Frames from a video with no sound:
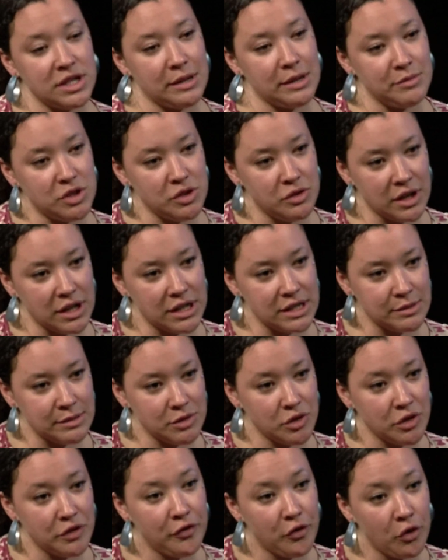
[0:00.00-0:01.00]
that I'm doing because I'm
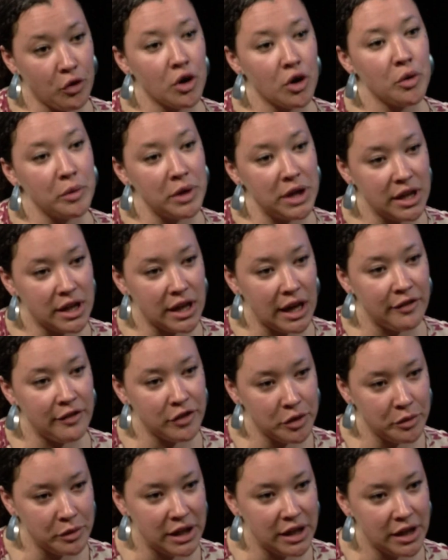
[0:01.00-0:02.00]
doing mm. four a week
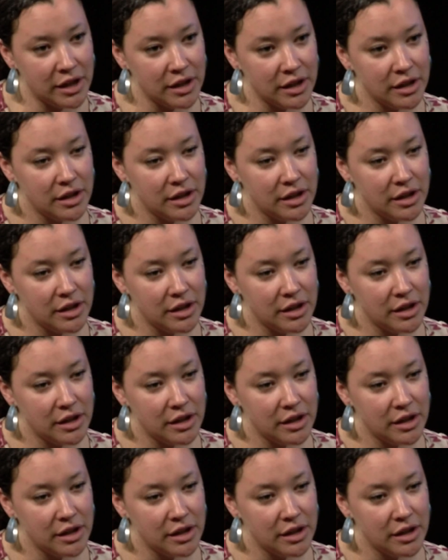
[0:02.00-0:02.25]
every week,